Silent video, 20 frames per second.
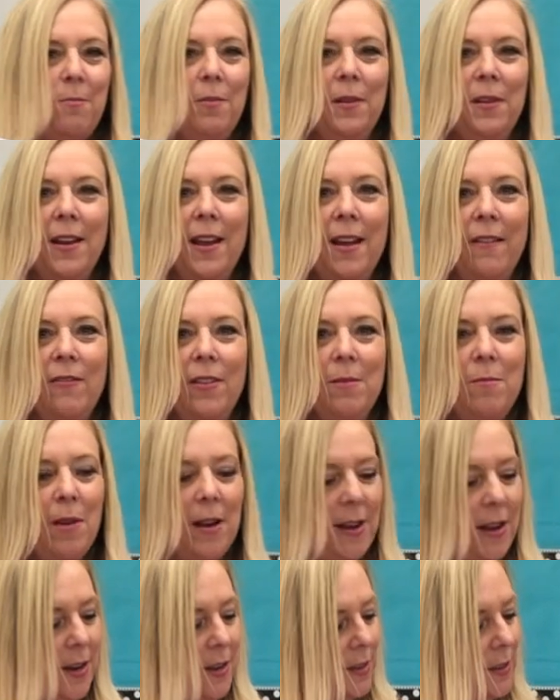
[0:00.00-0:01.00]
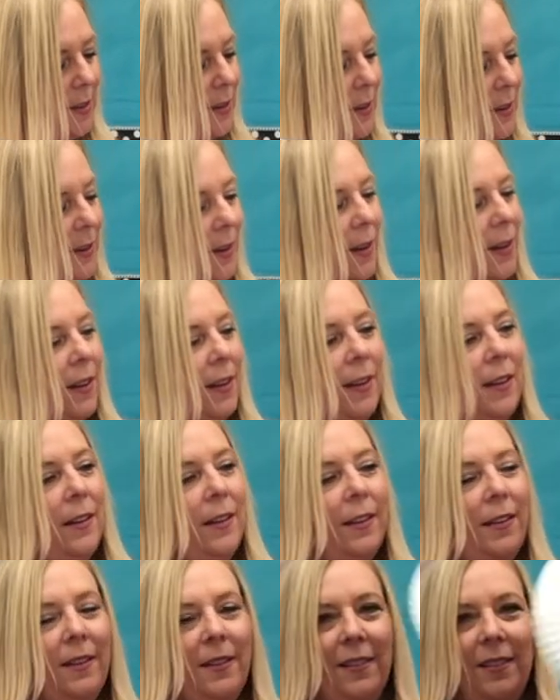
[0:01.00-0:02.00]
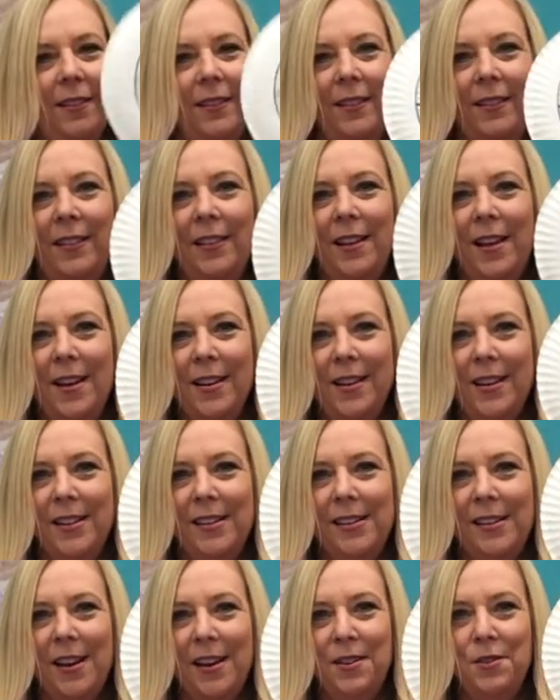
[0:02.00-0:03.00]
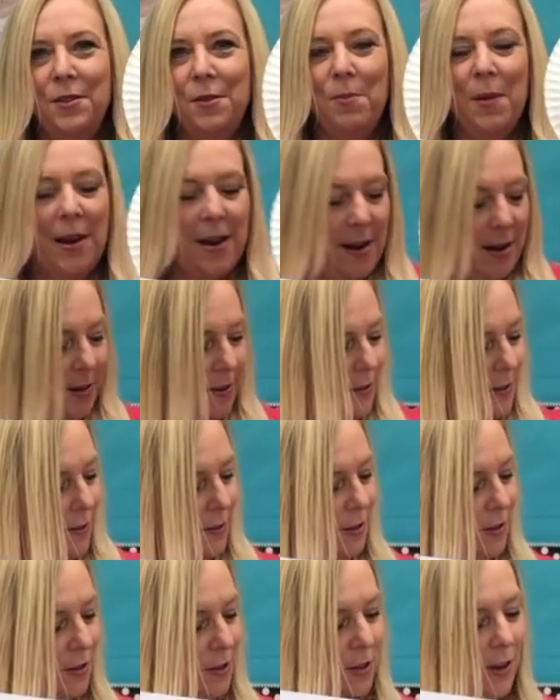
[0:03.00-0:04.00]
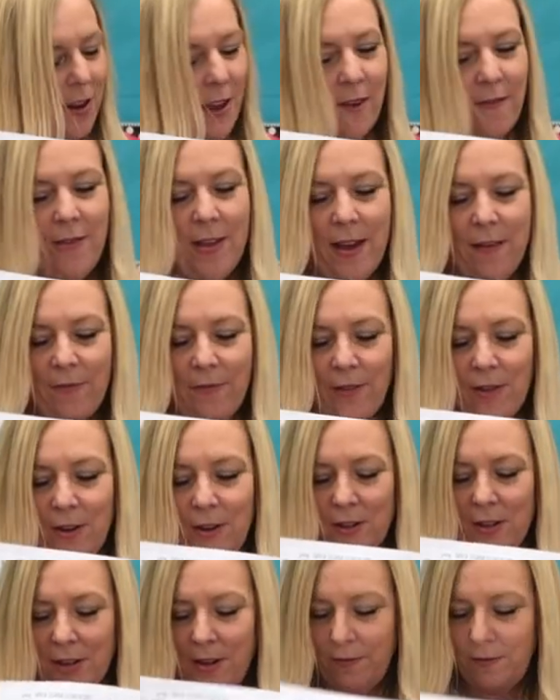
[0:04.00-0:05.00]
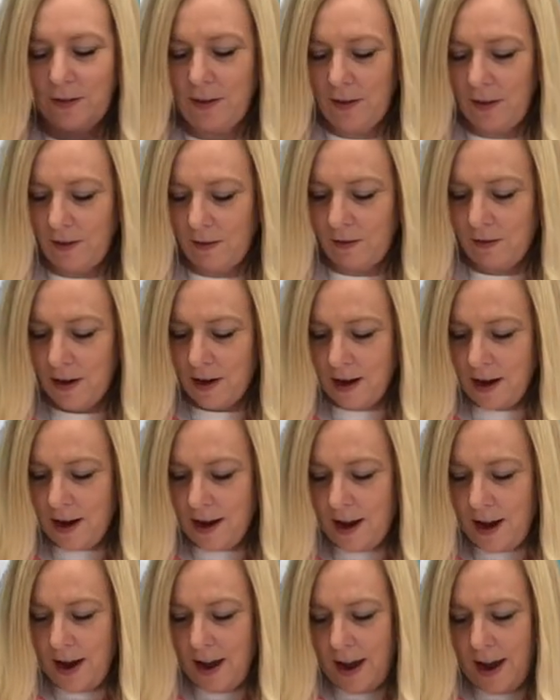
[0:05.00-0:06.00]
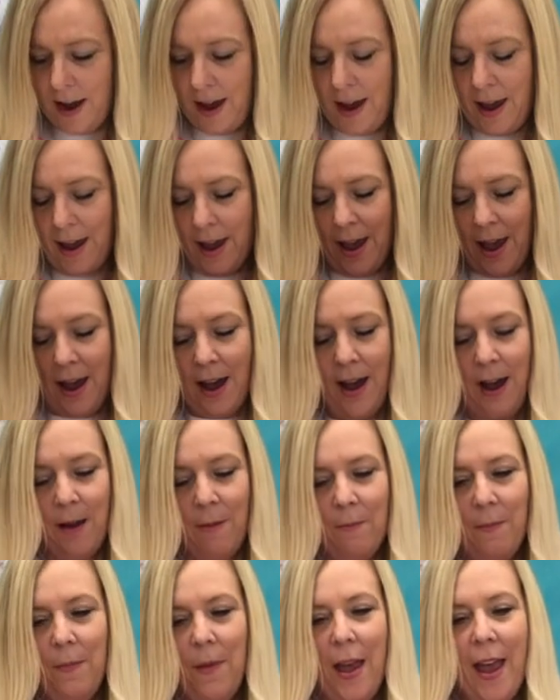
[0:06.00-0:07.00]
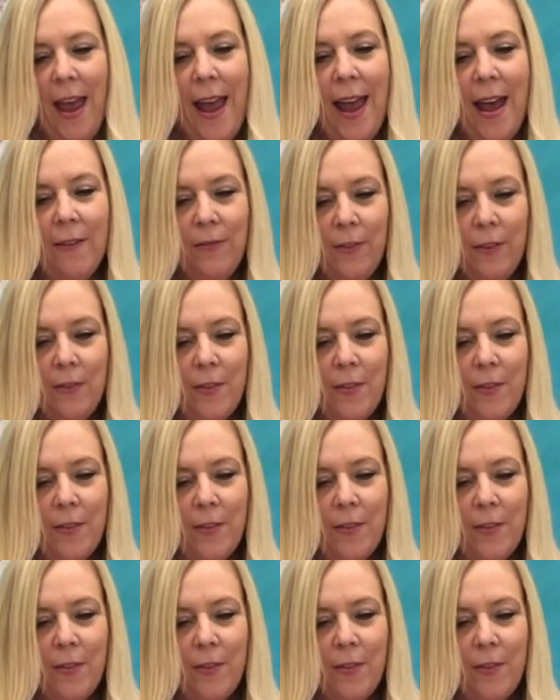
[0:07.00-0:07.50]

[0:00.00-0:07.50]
put everybody's clock inside your bag, so you should have that for yourself too. After